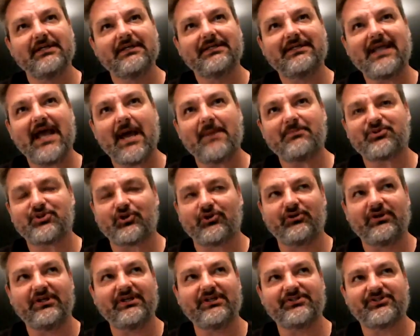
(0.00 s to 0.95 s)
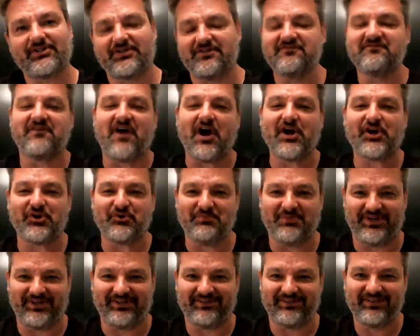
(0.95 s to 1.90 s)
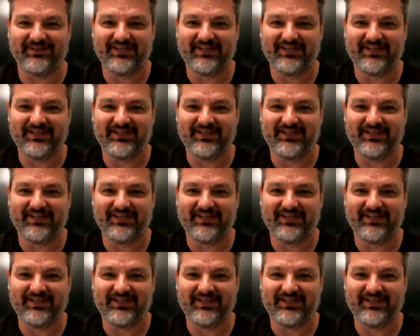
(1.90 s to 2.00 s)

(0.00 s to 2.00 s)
capture his environment